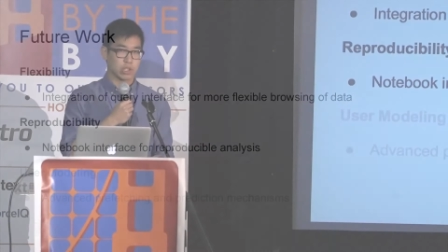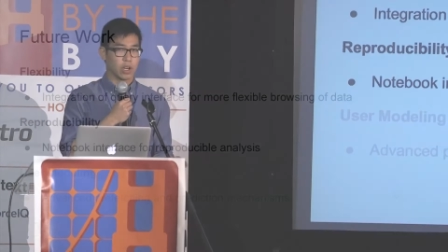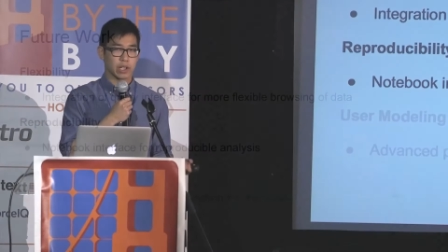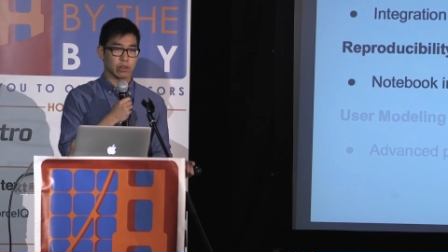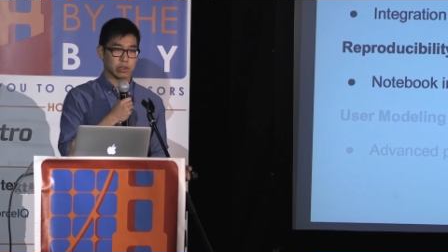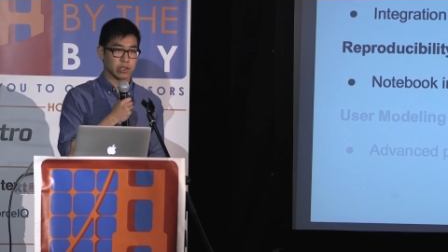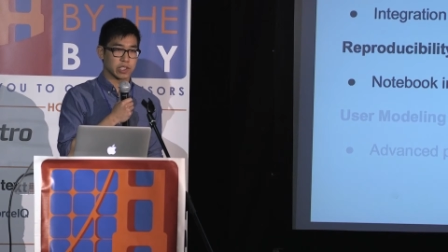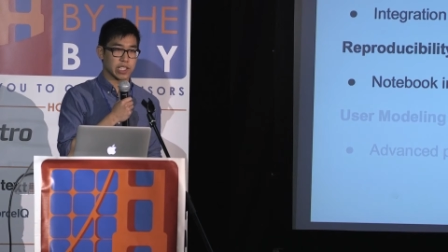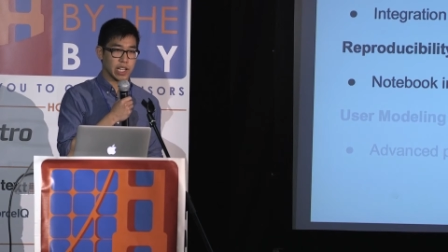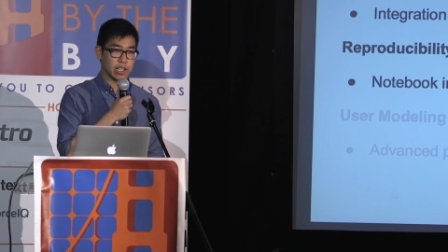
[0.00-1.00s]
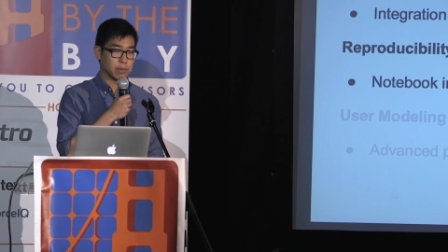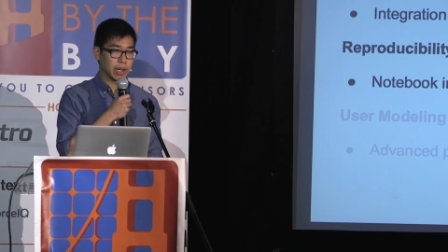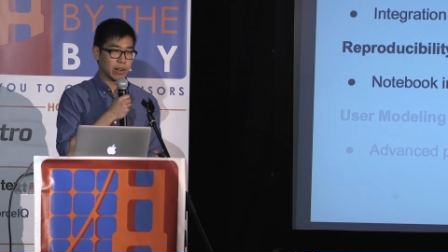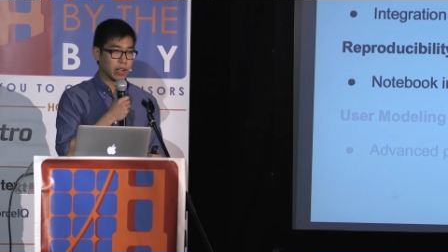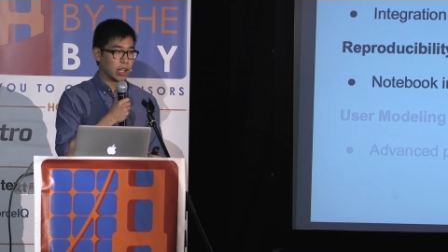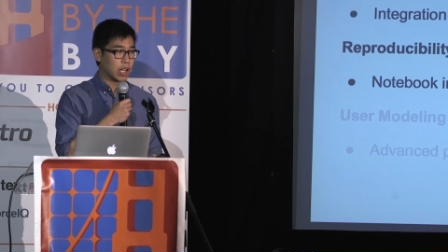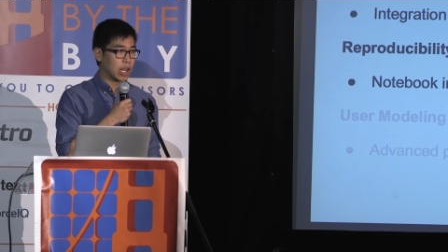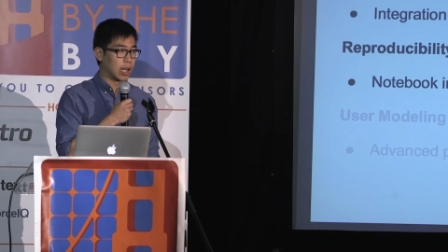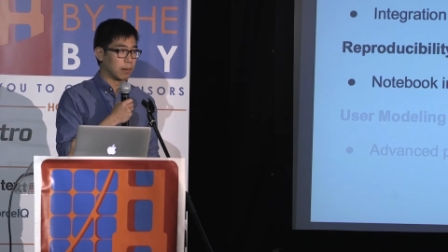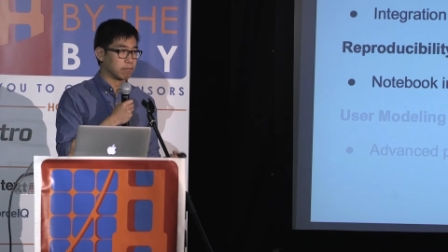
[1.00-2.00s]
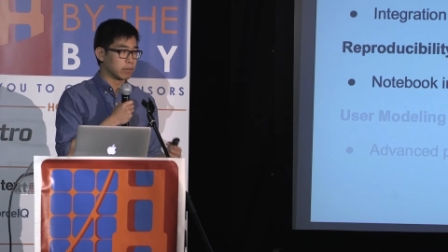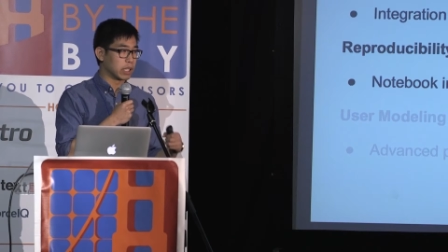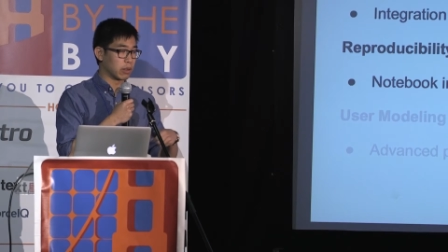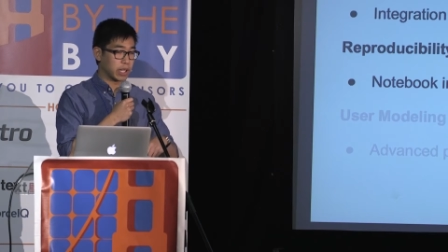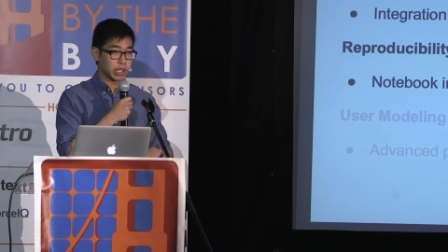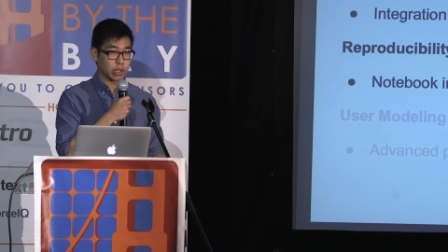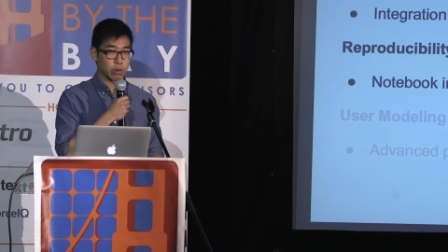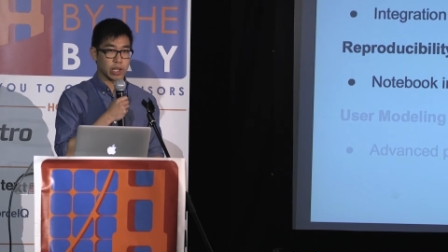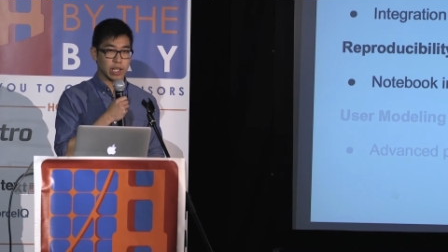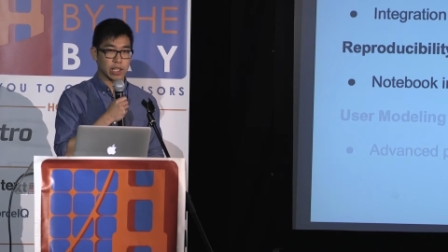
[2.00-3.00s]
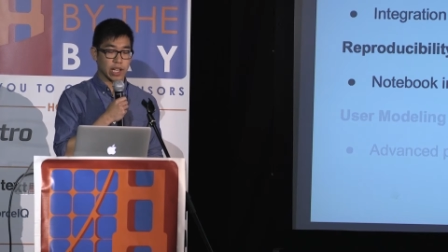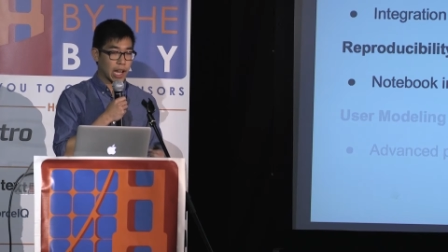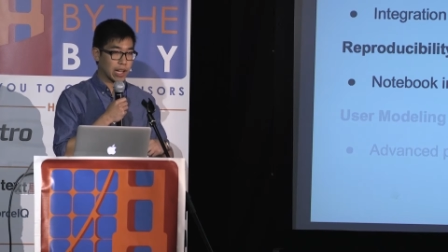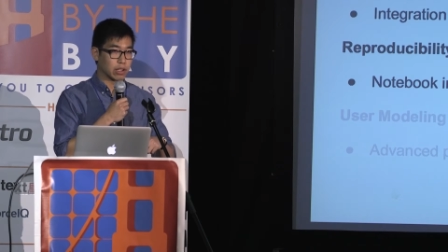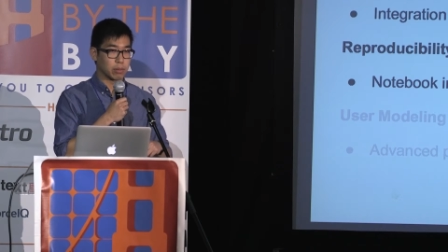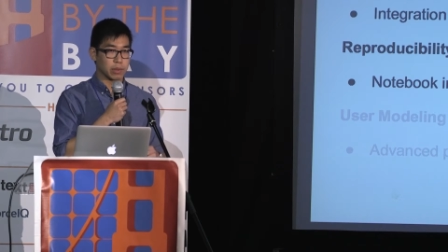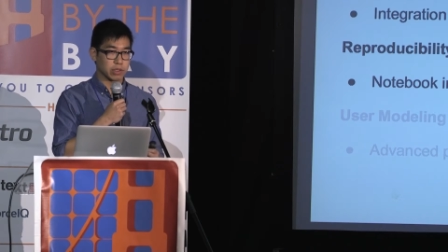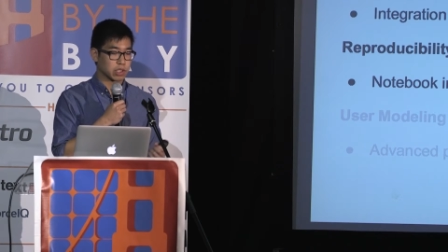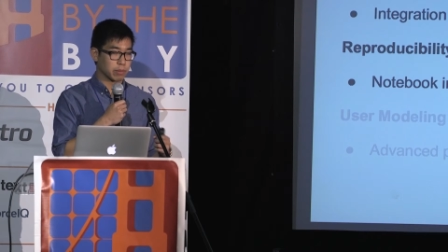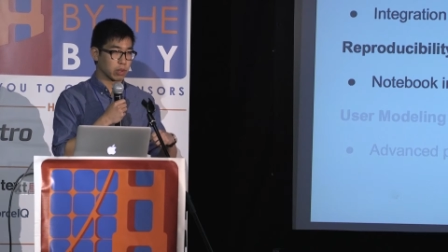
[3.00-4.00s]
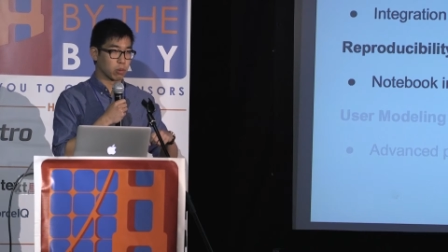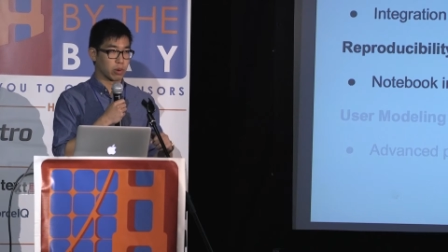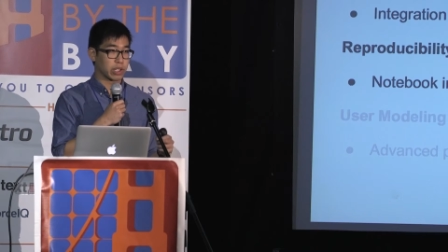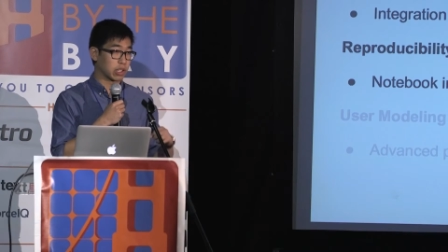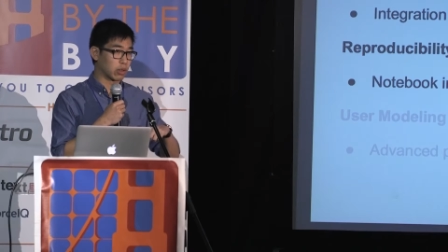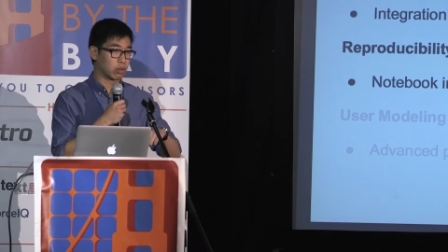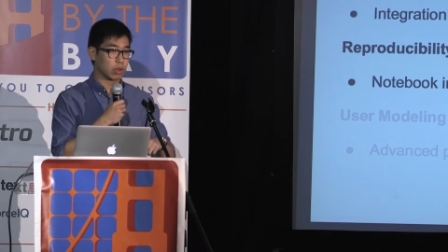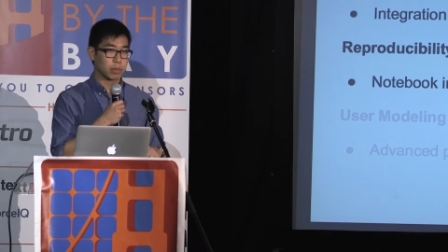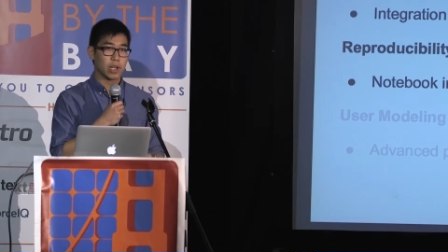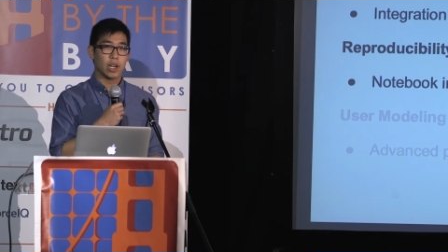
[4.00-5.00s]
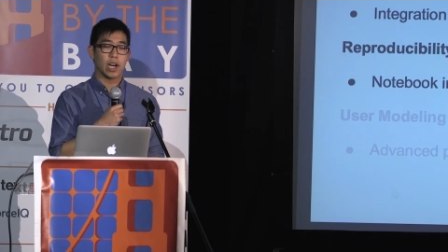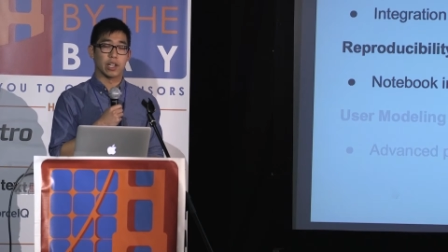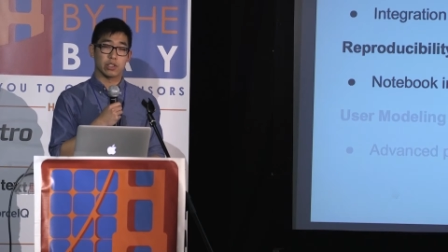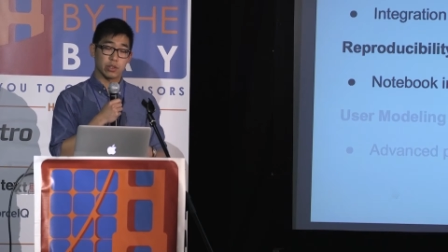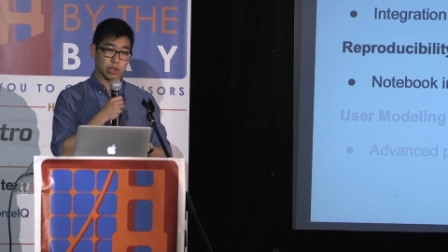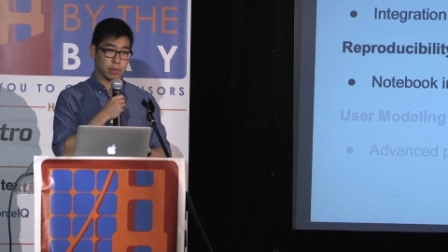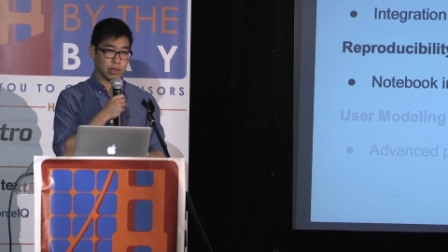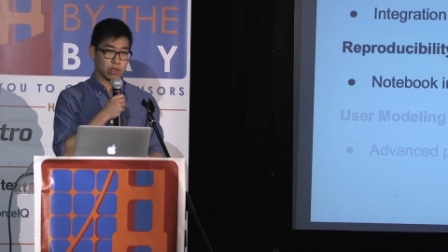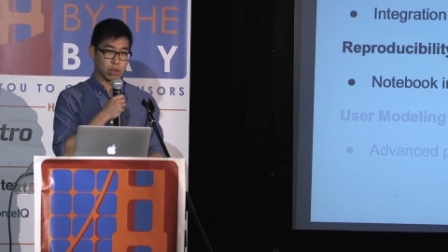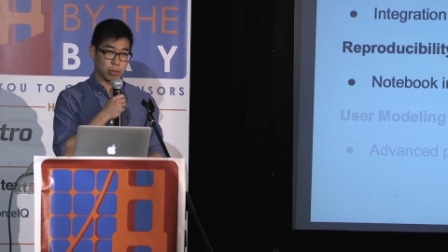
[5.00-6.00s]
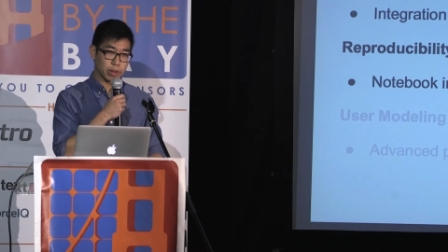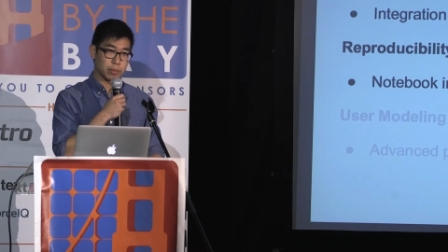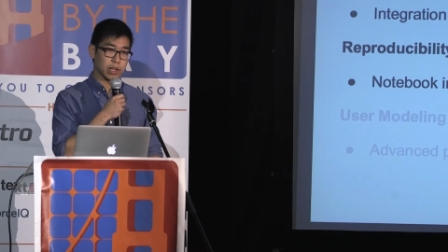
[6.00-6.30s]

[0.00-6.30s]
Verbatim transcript: talk earlier today about uh, you know, integrating ADAM and some of the work in our group uh, to the Spark Notebook.